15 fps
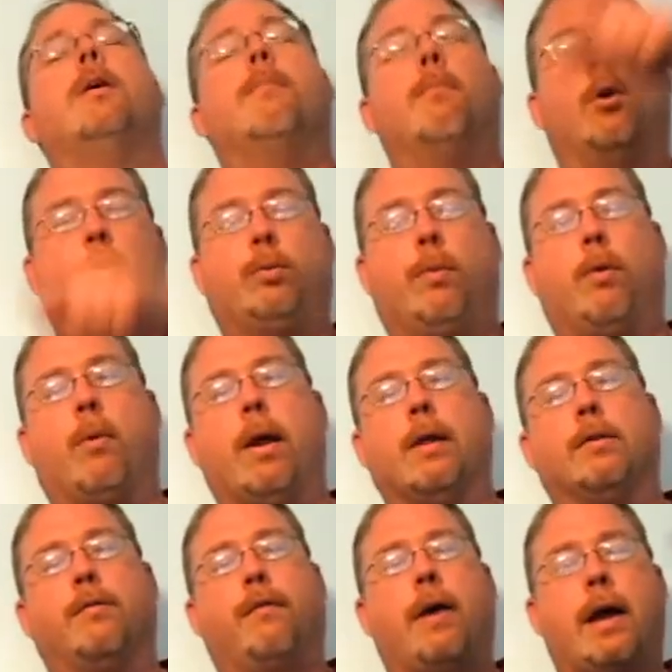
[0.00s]
multiple
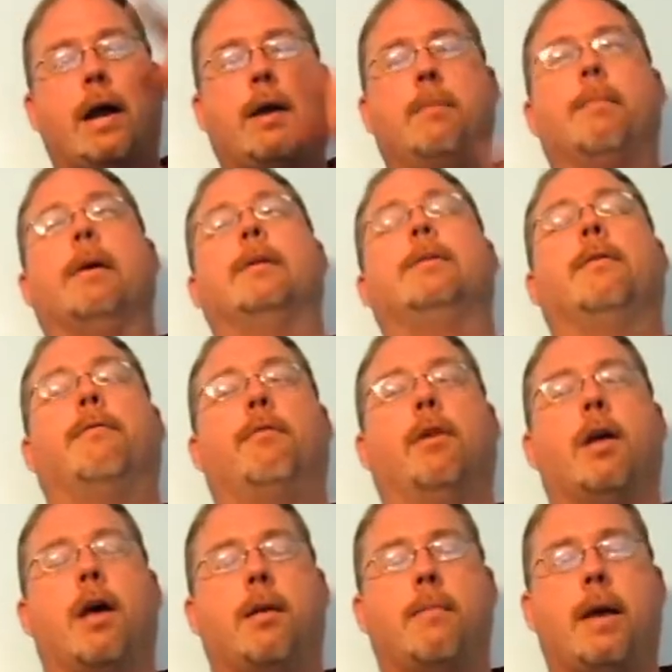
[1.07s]
rounds fired, makes it
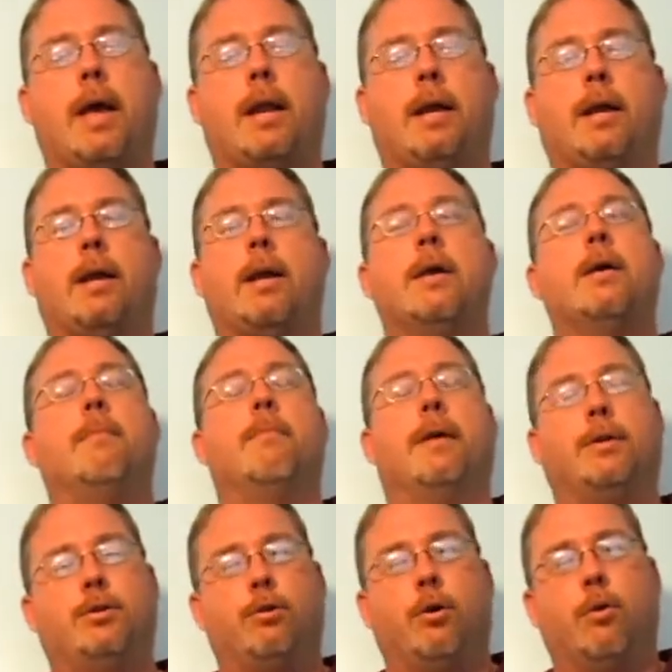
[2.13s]
fully automatic,
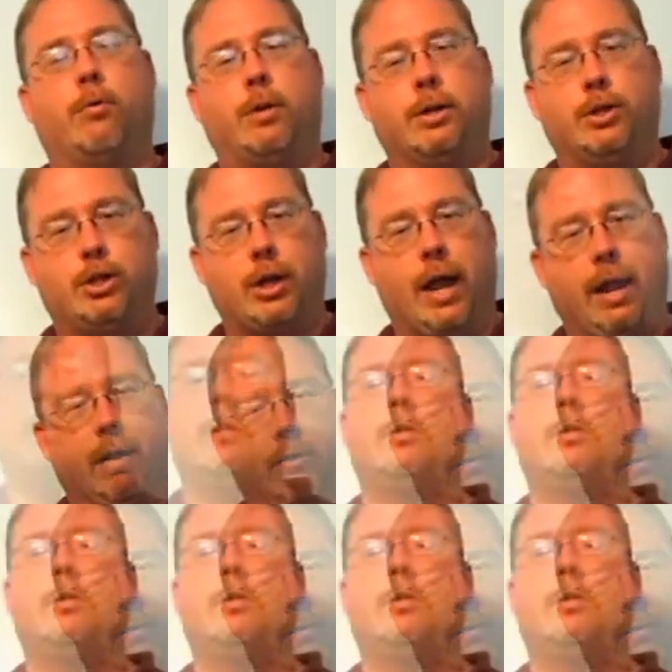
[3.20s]
makes you go to jail.